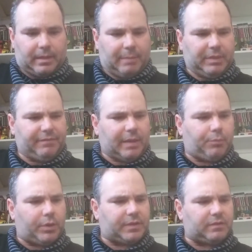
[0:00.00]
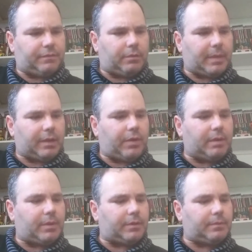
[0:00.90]
I believe I bought this for my
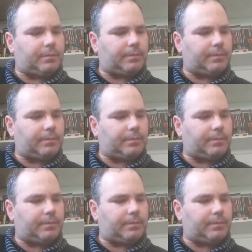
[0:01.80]
grandmother